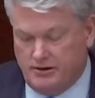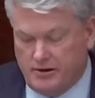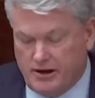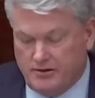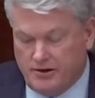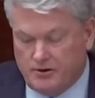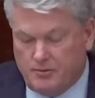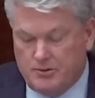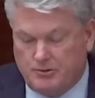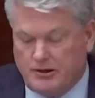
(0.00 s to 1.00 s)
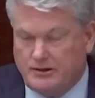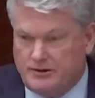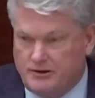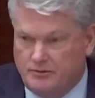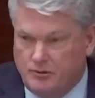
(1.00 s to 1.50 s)
they're the people
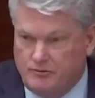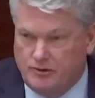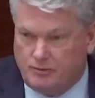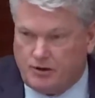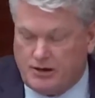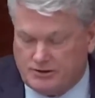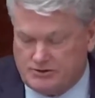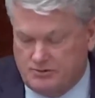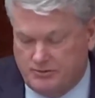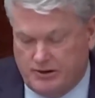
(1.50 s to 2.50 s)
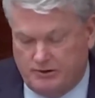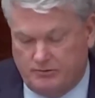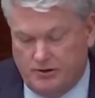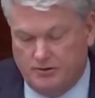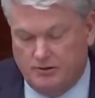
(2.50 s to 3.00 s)
out there that are moving the products up and down the
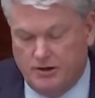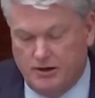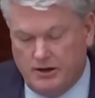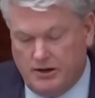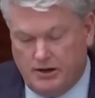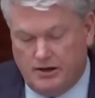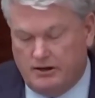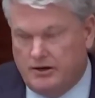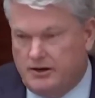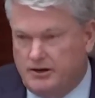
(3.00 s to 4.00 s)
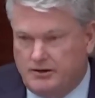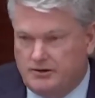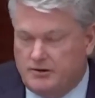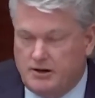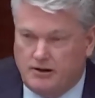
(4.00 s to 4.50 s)
road.
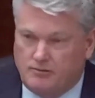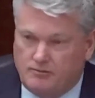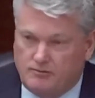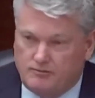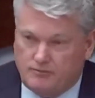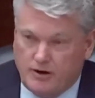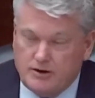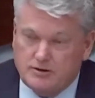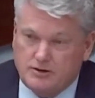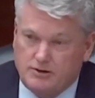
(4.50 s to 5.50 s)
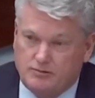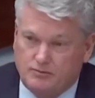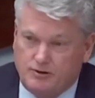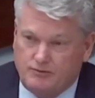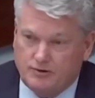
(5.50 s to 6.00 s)
And frankly,
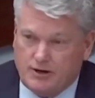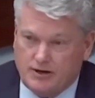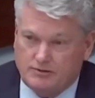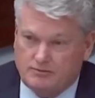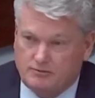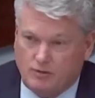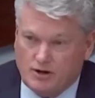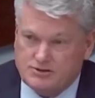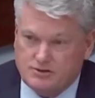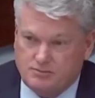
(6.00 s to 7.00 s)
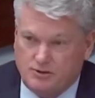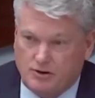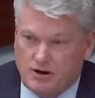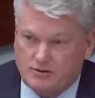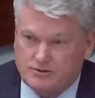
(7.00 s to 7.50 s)
we feel like Washington
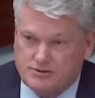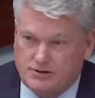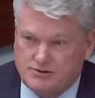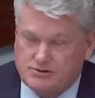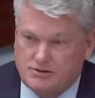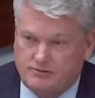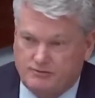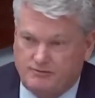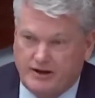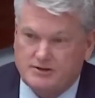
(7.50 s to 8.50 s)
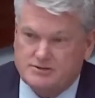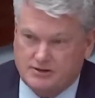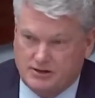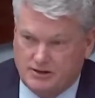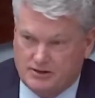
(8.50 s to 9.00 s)
bureaucracy, they just live in
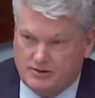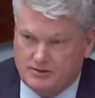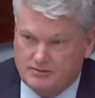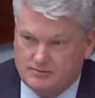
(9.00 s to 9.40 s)
fantasy land.